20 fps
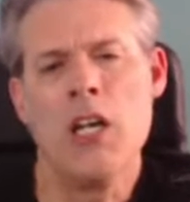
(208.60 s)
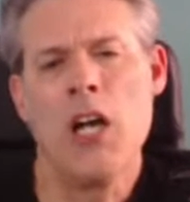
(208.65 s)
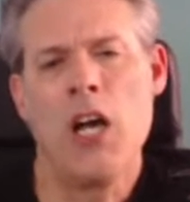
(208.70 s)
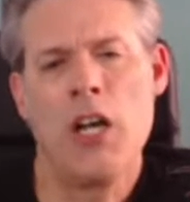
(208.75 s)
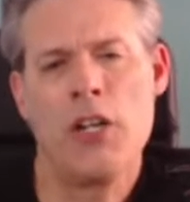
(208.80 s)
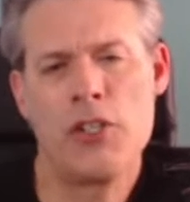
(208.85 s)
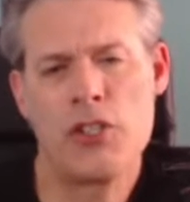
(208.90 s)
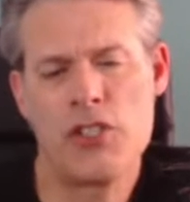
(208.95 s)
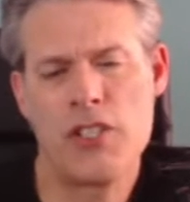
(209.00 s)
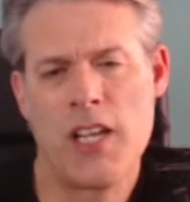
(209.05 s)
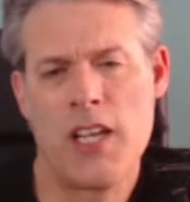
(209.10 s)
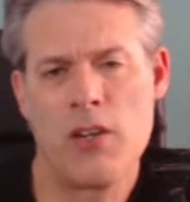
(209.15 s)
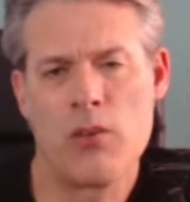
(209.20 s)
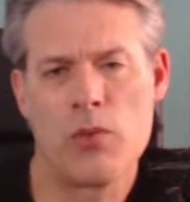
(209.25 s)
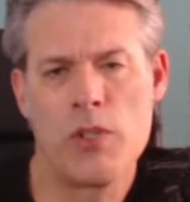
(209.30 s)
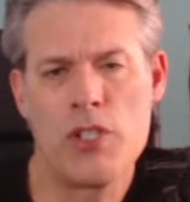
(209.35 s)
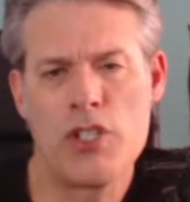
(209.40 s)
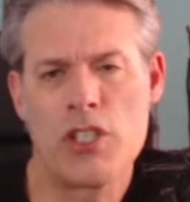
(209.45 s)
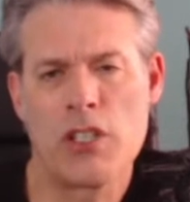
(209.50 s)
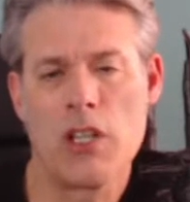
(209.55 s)
Understand
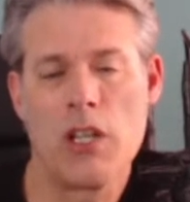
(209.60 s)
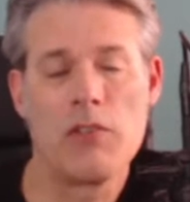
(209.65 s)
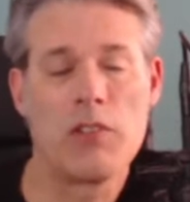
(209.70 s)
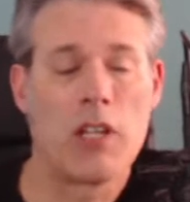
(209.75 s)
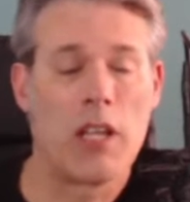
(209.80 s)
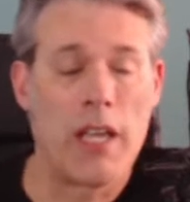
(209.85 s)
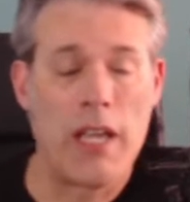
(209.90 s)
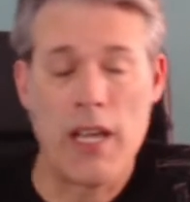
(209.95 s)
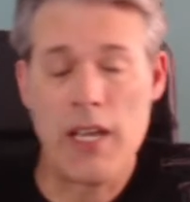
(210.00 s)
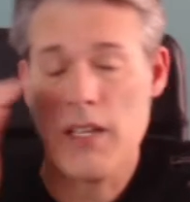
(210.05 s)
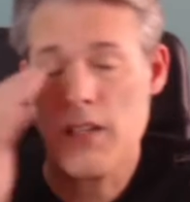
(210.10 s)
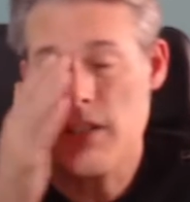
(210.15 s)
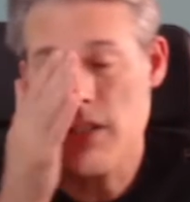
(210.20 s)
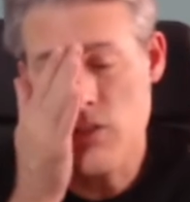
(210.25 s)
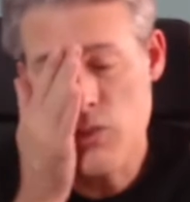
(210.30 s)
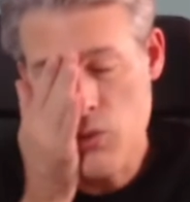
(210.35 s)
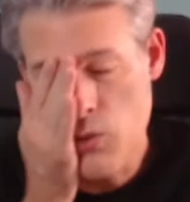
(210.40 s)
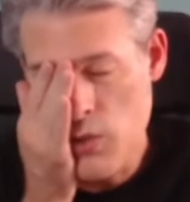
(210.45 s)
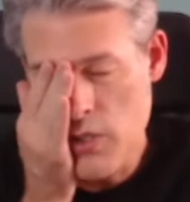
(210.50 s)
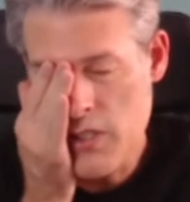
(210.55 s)
reaching level 8
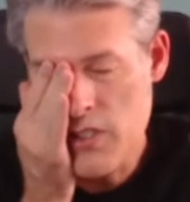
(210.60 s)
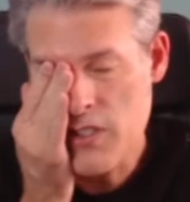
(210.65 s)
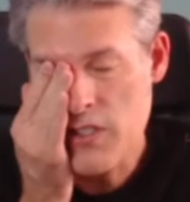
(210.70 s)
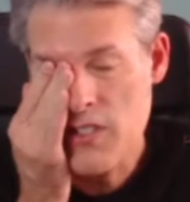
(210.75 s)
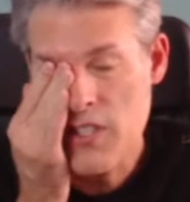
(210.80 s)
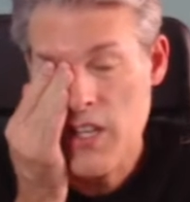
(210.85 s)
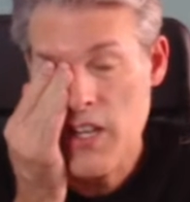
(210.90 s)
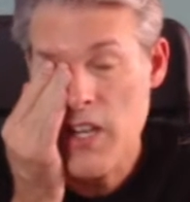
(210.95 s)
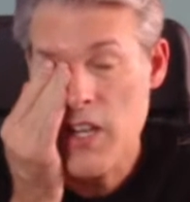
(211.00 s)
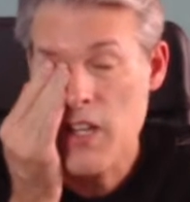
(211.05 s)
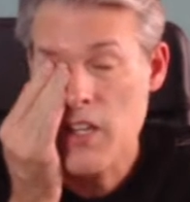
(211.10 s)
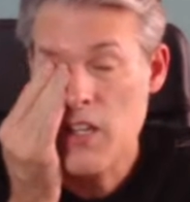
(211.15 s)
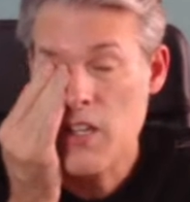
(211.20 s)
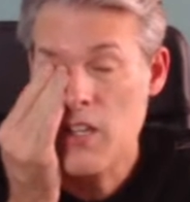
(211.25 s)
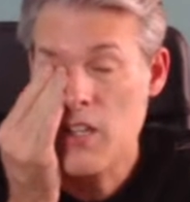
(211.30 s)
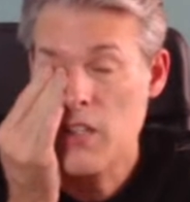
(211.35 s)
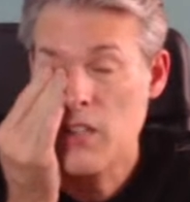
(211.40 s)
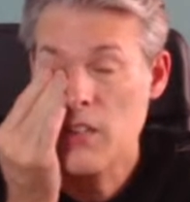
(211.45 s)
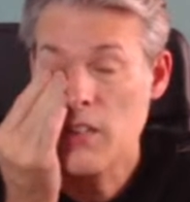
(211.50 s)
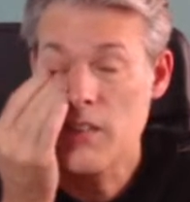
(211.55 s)
is going to take,
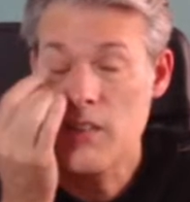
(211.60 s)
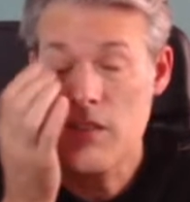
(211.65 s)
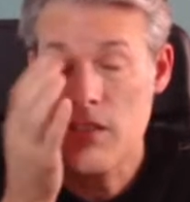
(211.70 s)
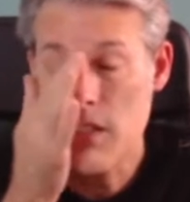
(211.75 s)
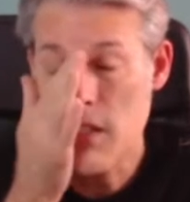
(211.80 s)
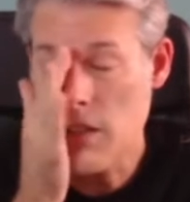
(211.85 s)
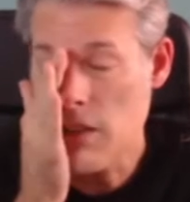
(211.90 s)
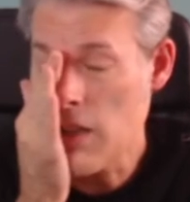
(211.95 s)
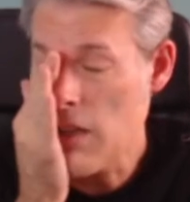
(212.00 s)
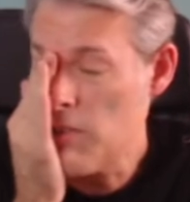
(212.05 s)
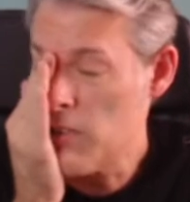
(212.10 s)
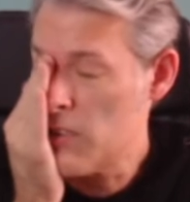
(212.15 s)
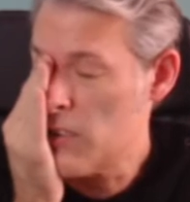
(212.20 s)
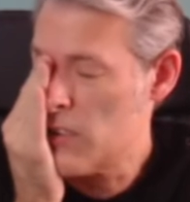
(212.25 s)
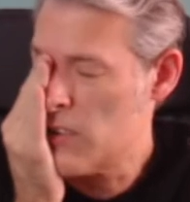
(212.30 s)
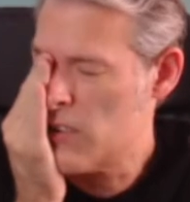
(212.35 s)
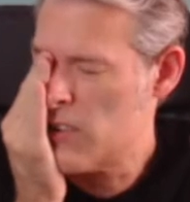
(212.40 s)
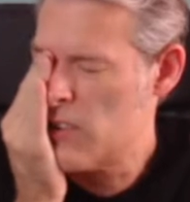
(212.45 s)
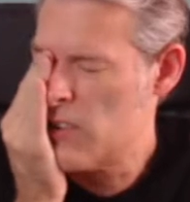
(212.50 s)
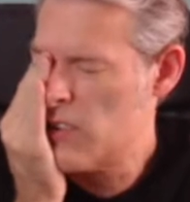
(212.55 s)
let's see,
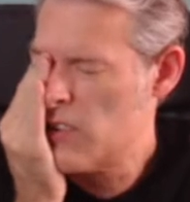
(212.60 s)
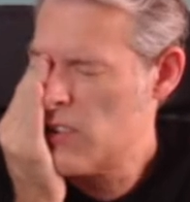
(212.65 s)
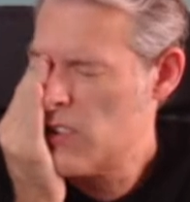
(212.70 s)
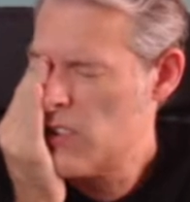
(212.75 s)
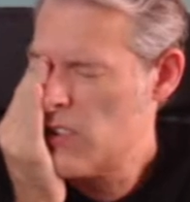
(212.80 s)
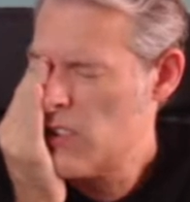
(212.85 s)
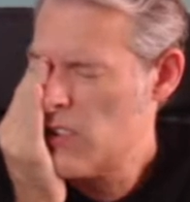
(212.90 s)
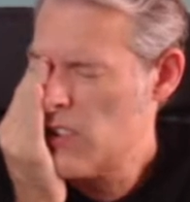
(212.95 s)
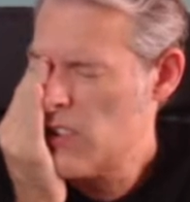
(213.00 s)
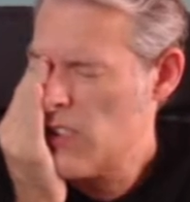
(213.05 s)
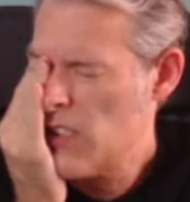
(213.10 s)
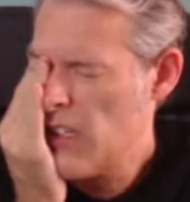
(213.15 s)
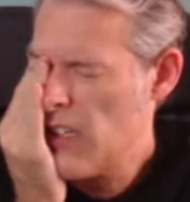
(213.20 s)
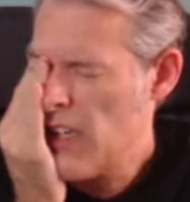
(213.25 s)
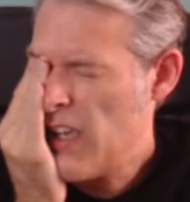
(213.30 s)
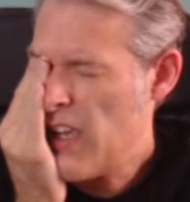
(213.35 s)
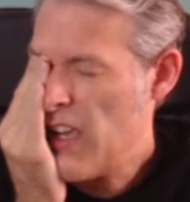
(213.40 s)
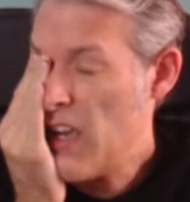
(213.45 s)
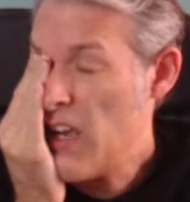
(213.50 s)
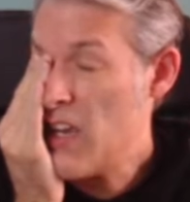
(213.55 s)
level
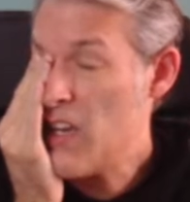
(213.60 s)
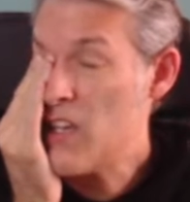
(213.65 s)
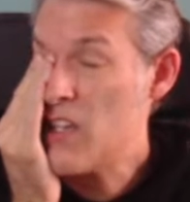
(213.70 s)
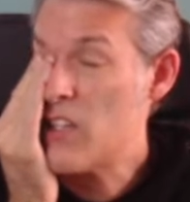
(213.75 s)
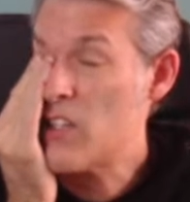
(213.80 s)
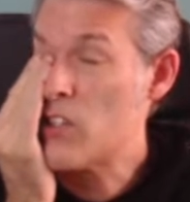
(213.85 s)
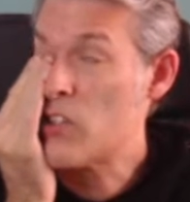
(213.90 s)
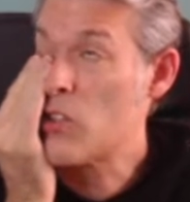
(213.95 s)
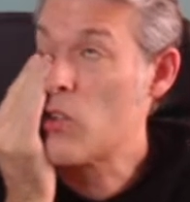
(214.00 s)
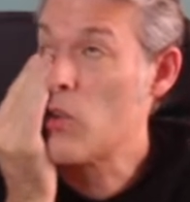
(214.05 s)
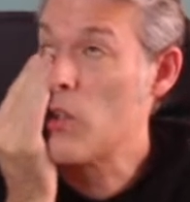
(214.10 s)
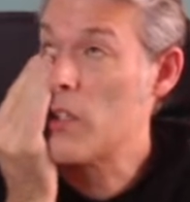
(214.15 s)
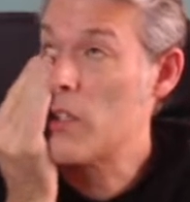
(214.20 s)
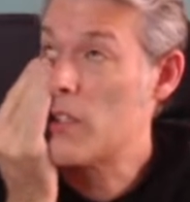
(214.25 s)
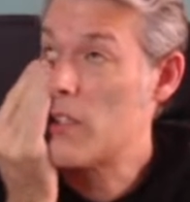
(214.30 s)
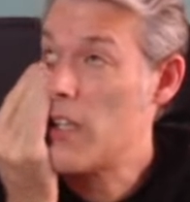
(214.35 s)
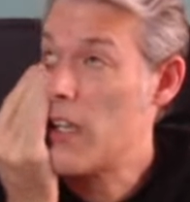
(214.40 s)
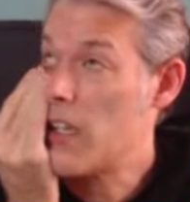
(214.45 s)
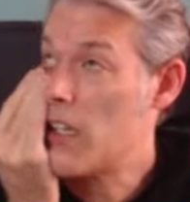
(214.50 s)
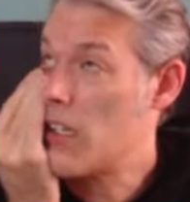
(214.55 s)
8 is going to
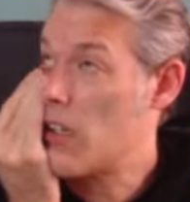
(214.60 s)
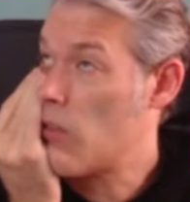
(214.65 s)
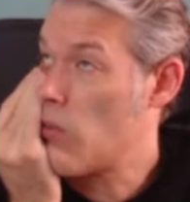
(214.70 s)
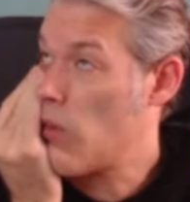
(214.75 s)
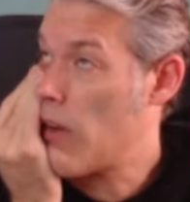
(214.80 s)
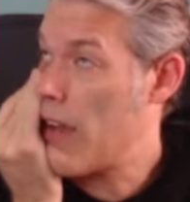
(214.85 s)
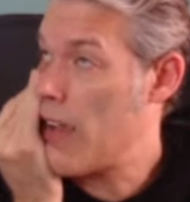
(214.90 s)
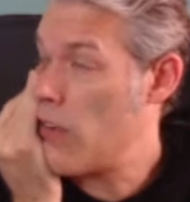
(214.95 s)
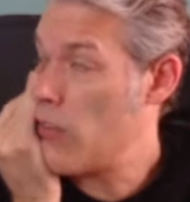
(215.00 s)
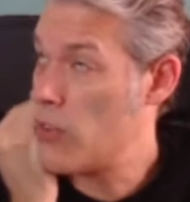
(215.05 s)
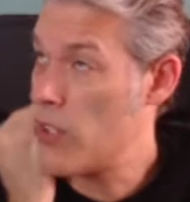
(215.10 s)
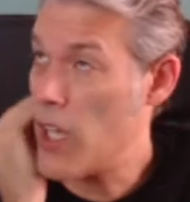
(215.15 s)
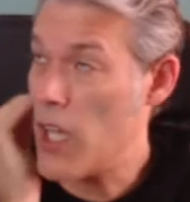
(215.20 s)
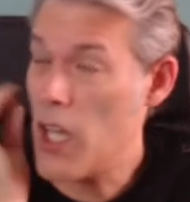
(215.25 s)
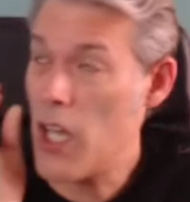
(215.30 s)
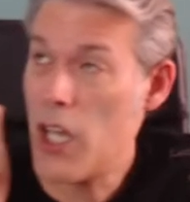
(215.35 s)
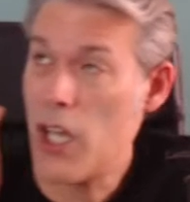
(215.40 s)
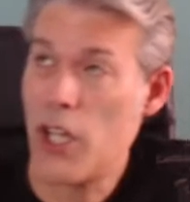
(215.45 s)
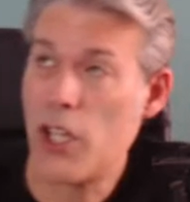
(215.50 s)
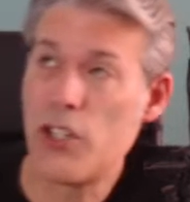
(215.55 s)
take around
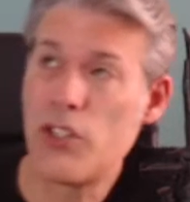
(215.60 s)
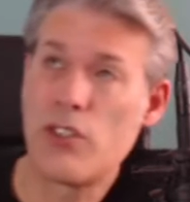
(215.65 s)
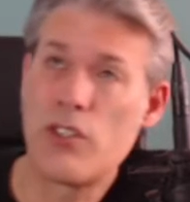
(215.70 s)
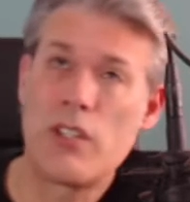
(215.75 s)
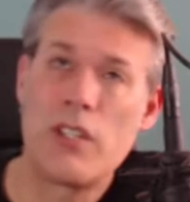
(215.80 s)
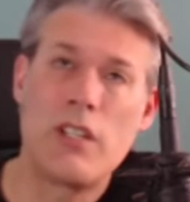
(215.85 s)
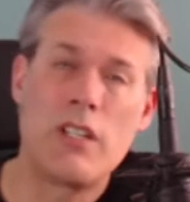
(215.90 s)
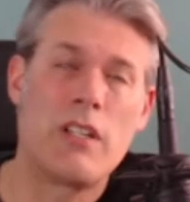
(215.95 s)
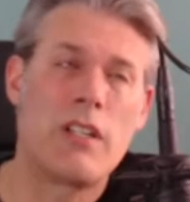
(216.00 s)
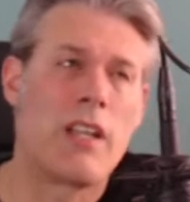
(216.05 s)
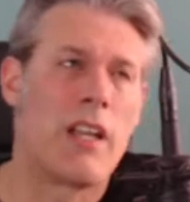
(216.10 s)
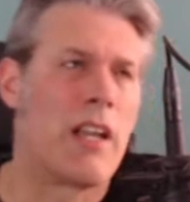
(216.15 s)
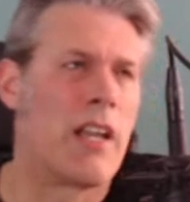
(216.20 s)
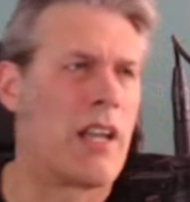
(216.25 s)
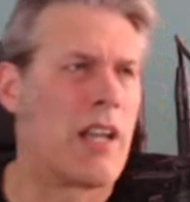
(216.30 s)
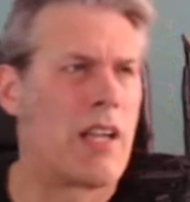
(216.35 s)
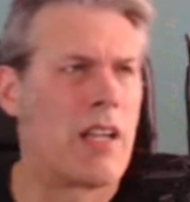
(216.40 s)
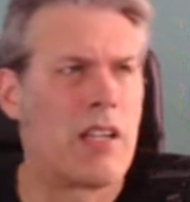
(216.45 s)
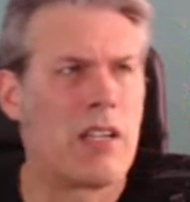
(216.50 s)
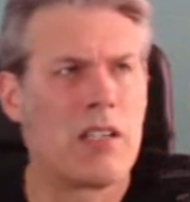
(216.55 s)
100
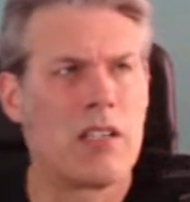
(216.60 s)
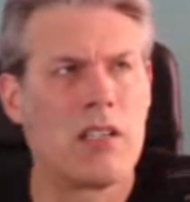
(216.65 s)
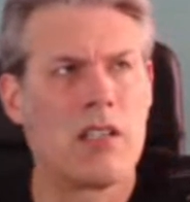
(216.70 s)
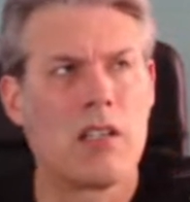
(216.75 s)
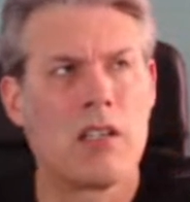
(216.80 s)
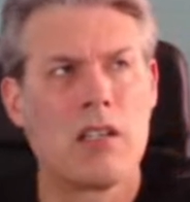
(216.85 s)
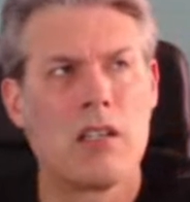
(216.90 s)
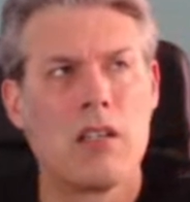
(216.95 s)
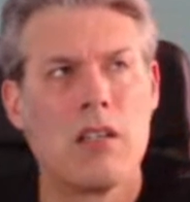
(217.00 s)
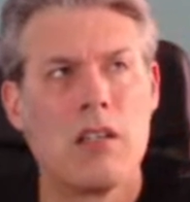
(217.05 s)
and